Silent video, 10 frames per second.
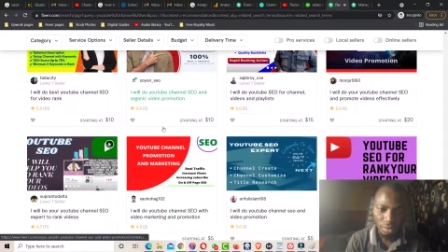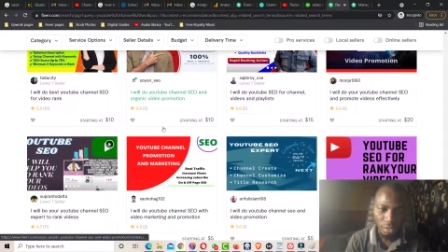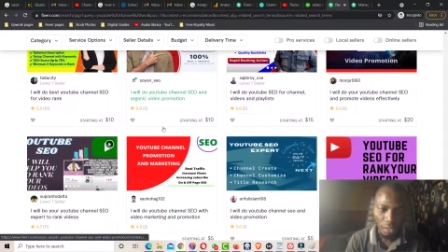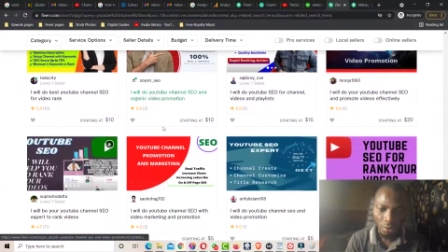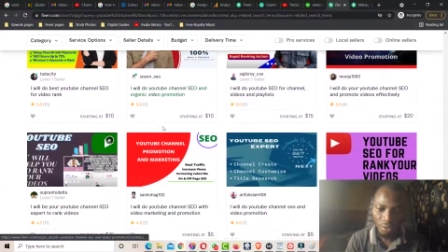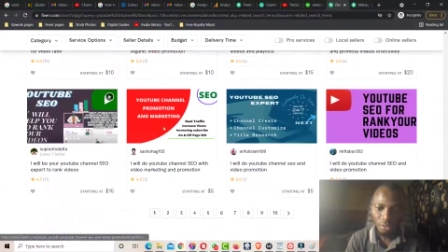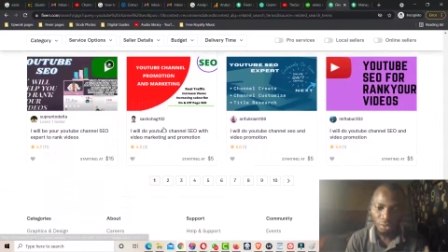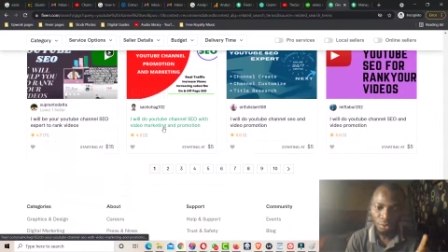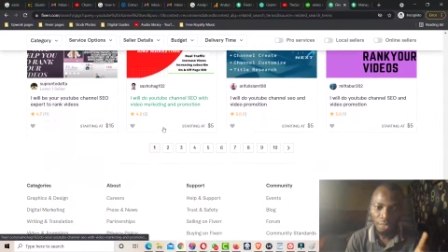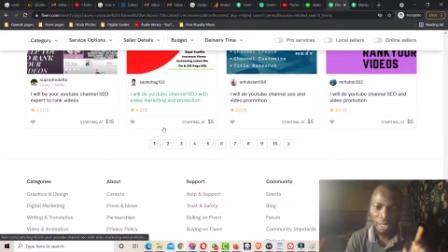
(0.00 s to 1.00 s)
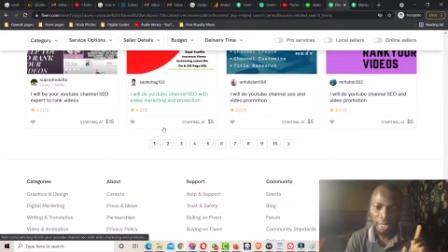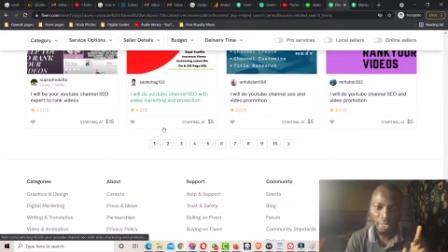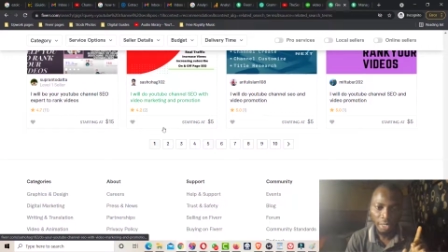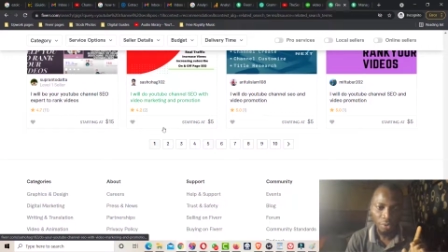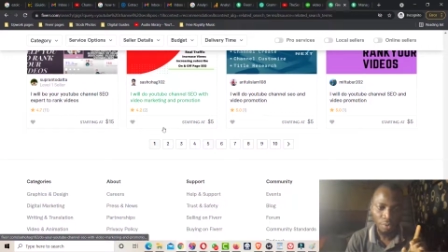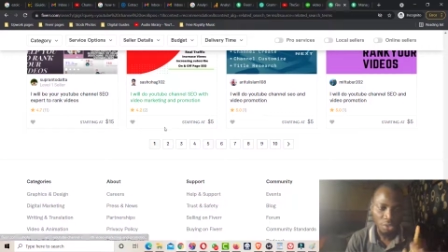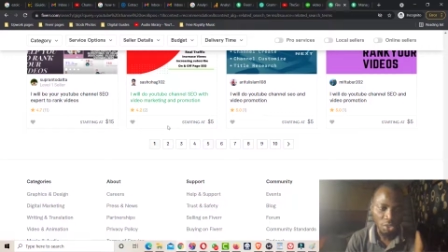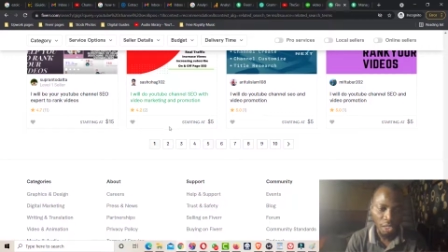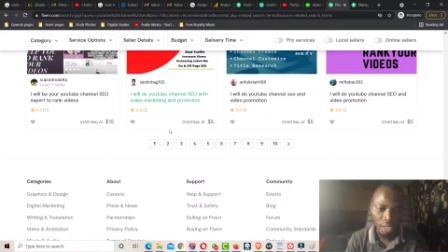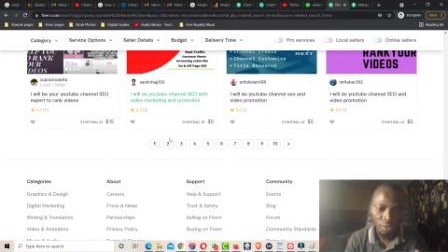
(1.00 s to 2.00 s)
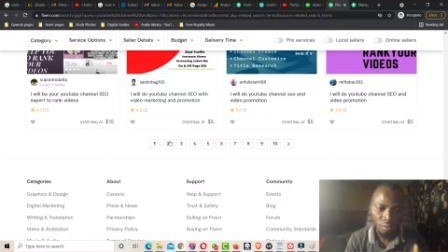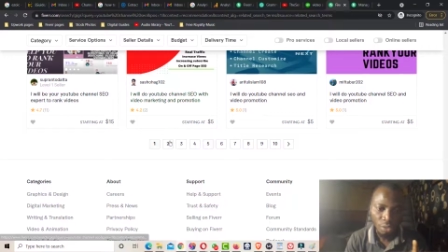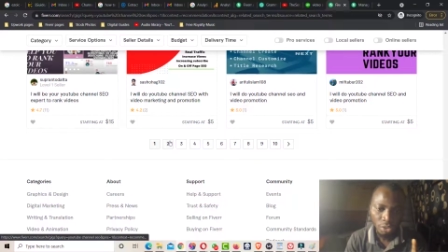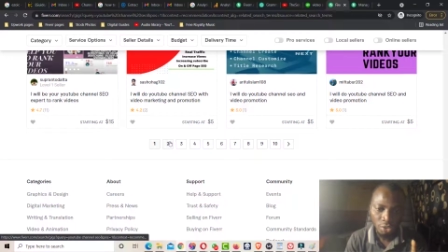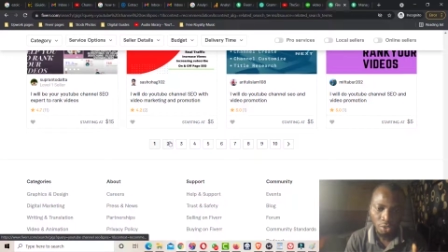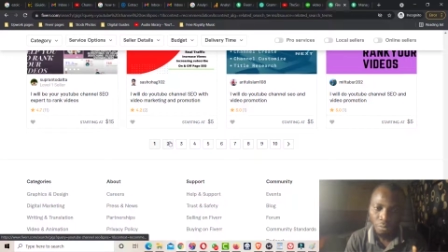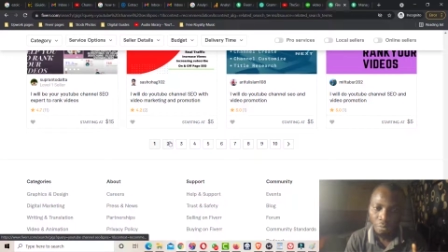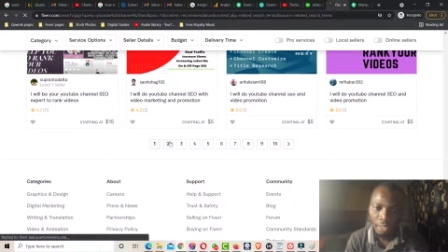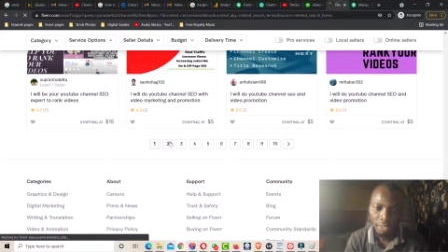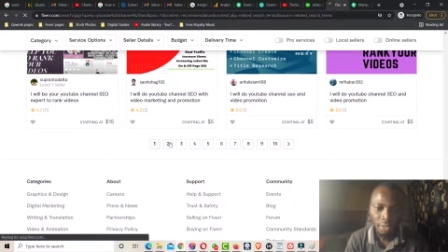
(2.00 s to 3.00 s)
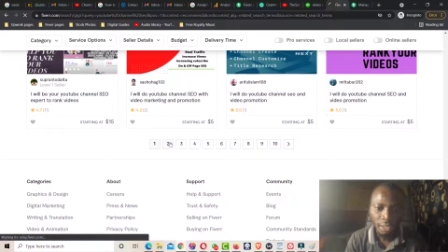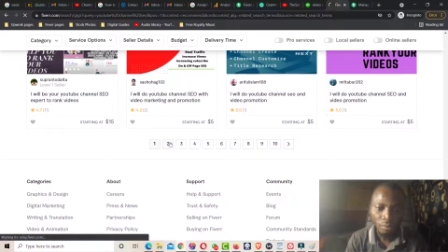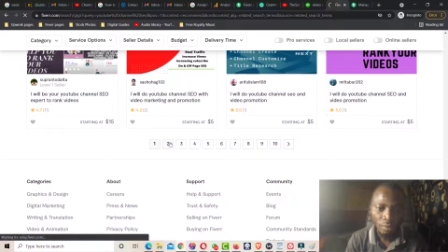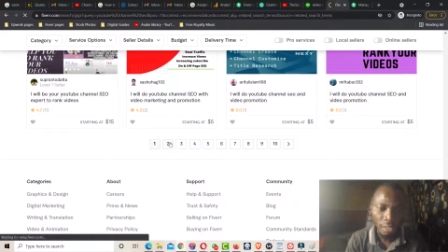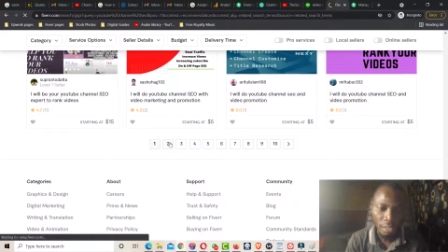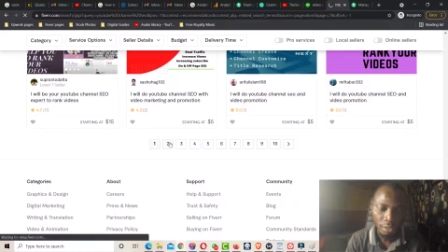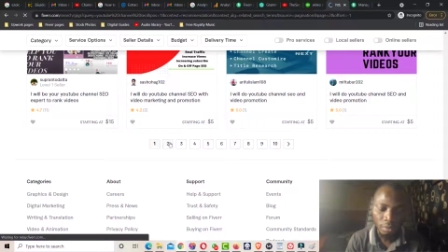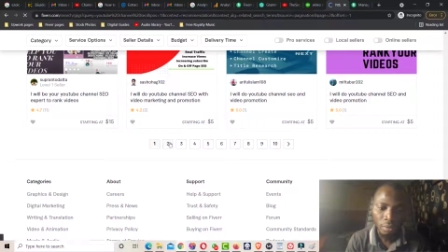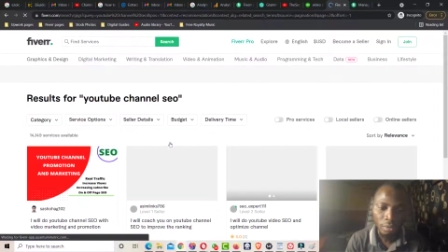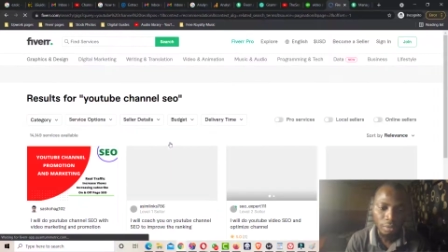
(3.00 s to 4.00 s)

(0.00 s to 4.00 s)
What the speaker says: I only know that I was ranked with YouTube manager with that keyword.